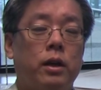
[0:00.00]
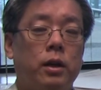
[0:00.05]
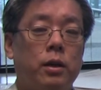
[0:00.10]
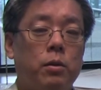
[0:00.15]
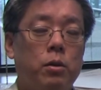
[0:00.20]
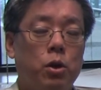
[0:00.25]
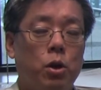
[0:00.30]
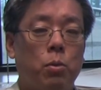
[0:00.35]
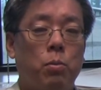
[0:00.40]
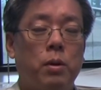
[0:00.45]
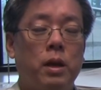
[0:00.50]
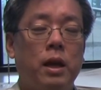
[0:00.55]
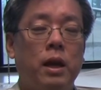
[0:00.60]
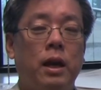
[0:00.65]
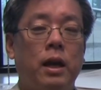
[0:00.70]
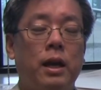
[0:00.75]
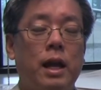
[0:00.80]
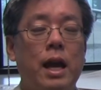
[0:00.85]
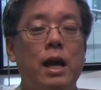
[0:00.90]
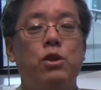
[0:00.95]
Being
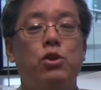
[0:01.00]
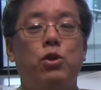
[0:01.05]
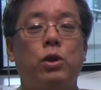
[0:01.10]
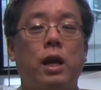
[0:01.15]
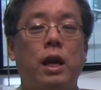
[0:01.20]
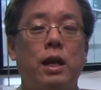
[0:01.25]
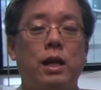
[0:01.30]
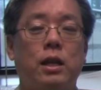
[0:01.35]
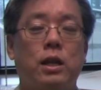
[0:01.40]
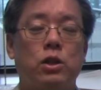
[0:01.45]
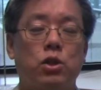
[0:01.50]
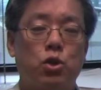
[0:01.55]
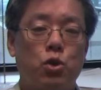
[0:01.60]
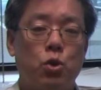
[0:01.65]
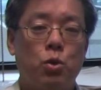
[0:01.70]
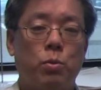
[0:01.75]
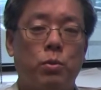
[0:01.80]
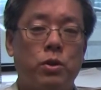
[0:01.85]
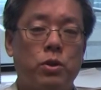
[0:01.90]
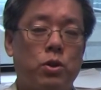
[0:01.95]
an educated
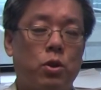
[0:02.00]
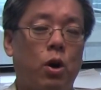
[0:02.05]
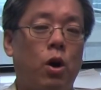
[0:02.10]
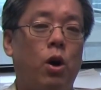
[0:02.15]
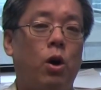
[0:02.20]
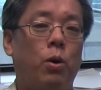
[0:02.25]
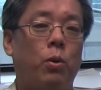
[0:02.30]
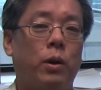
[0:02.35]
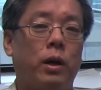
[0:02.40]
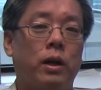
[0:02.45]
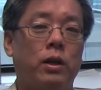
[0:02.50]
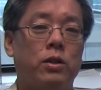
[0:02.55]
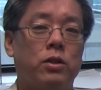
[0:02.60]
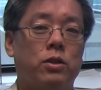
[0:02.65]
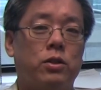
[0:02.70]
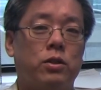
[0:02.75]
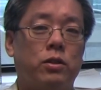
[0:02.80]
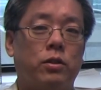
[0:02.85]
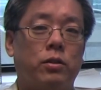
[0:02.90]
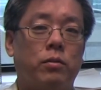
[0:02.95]
consumer is
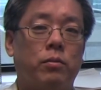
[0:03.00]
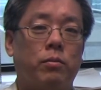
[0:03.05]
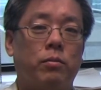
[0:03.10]
always